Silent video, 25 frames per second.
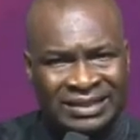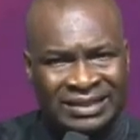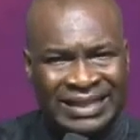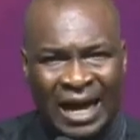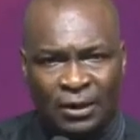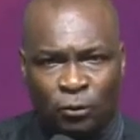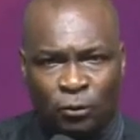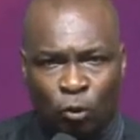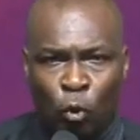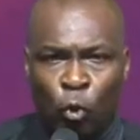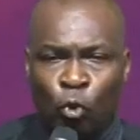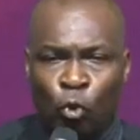
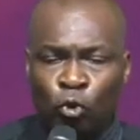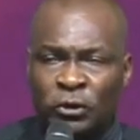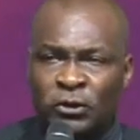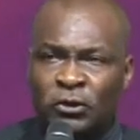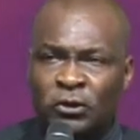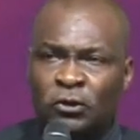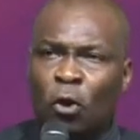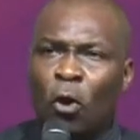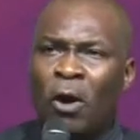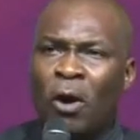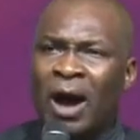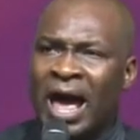that
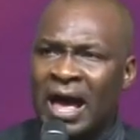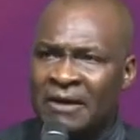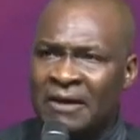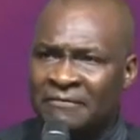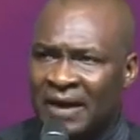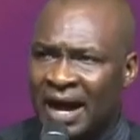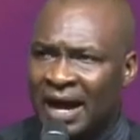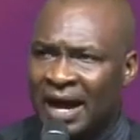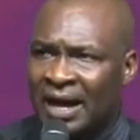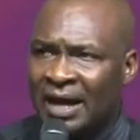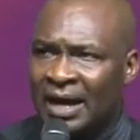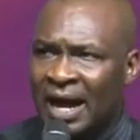
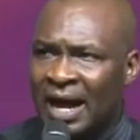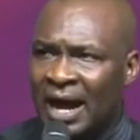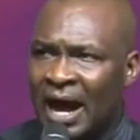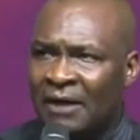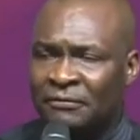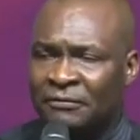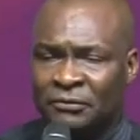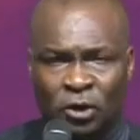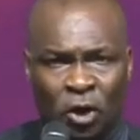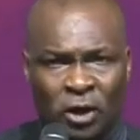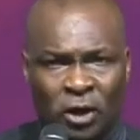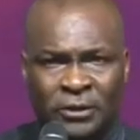whosoever,
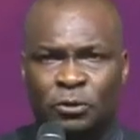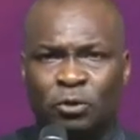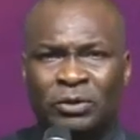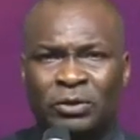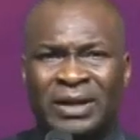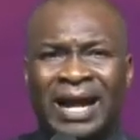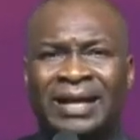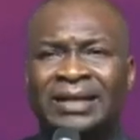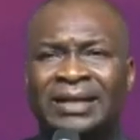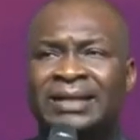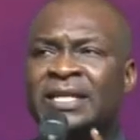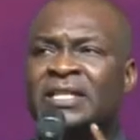I've taught
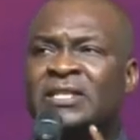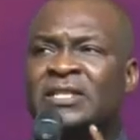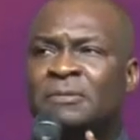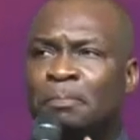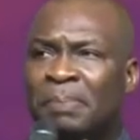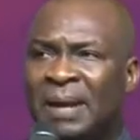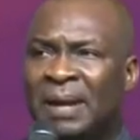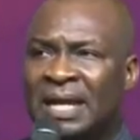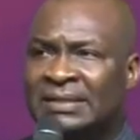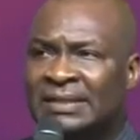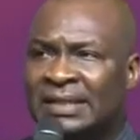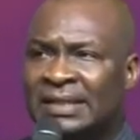you that this
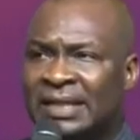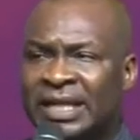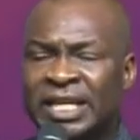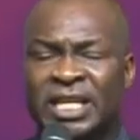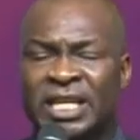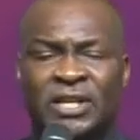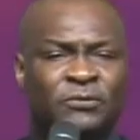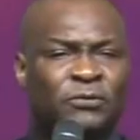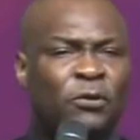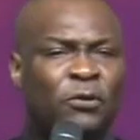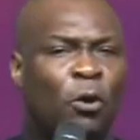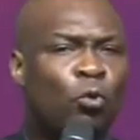blessing
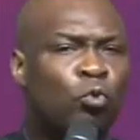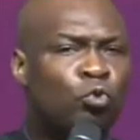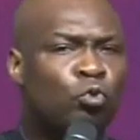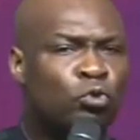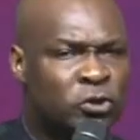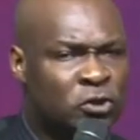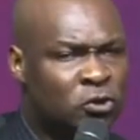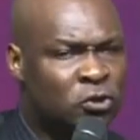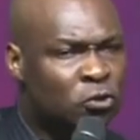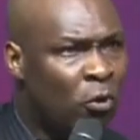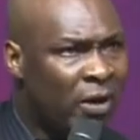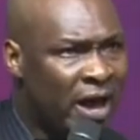is for
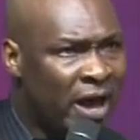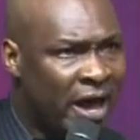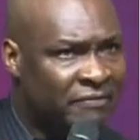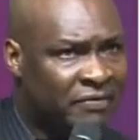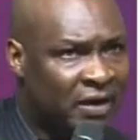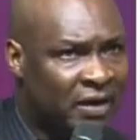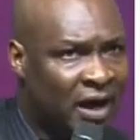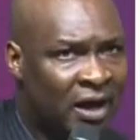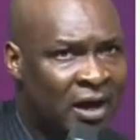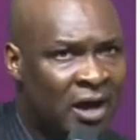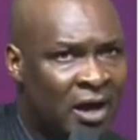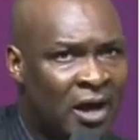
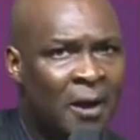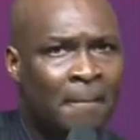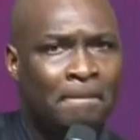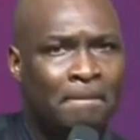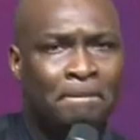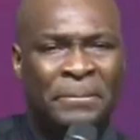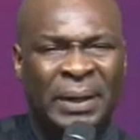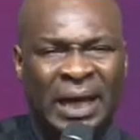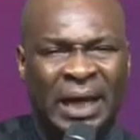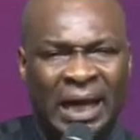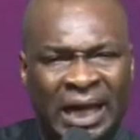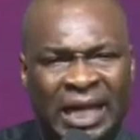whosoever,
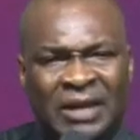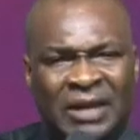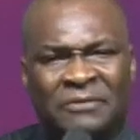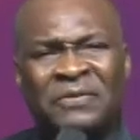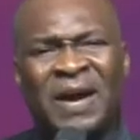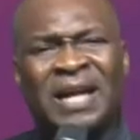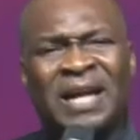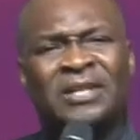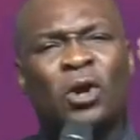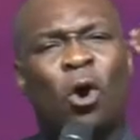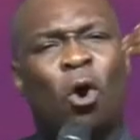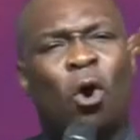
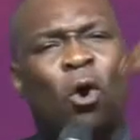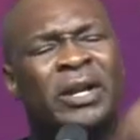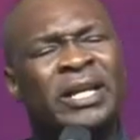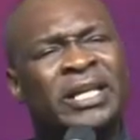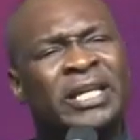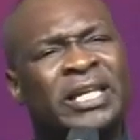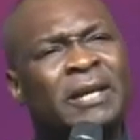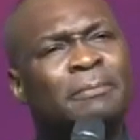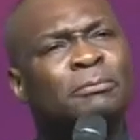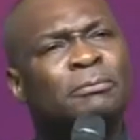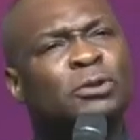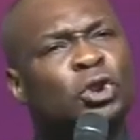believeth on
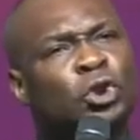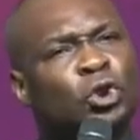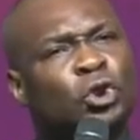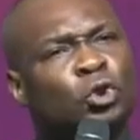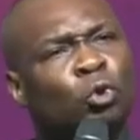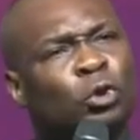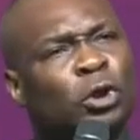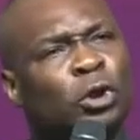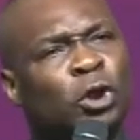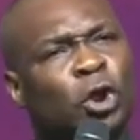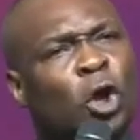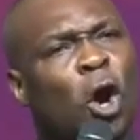him should